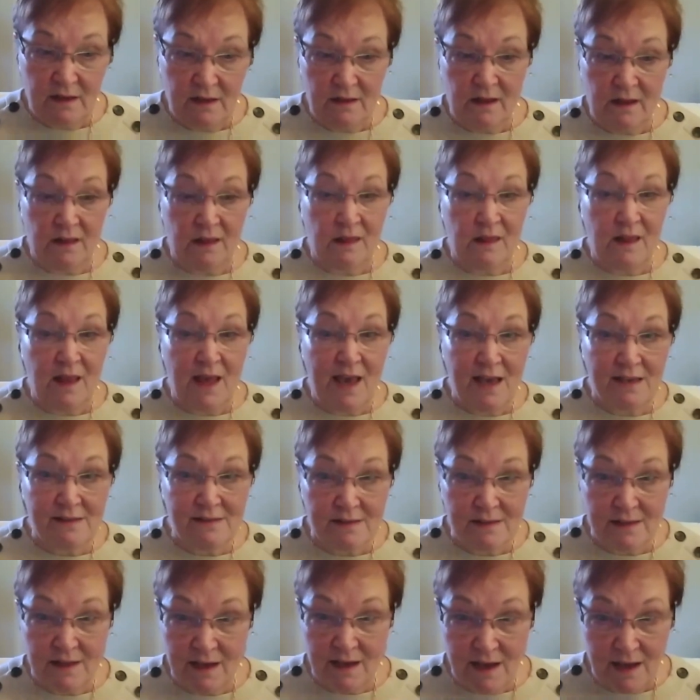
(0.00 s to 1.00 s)
The
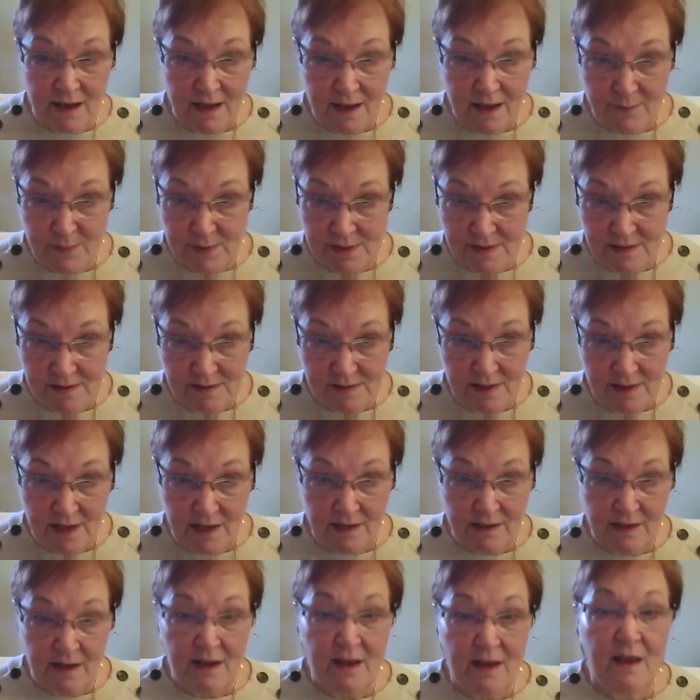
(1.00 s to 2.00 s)
last thing I am is a
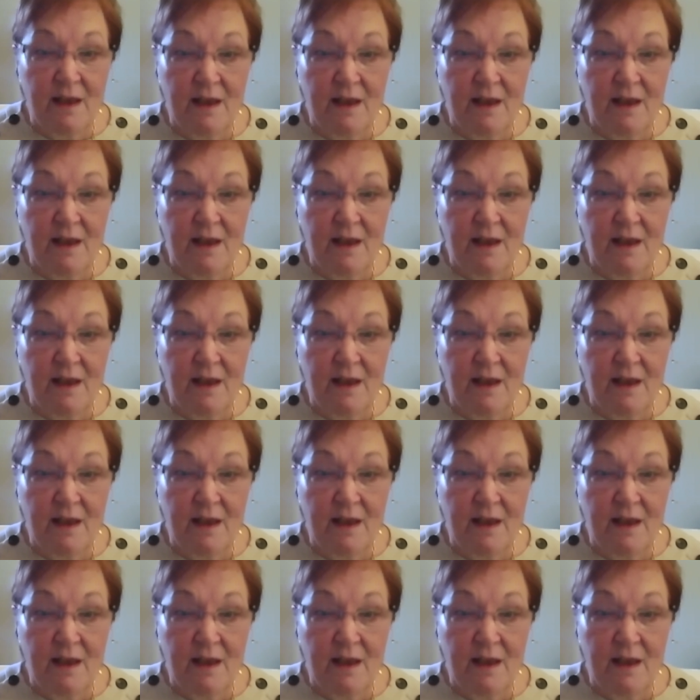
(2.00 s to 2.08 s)
saint.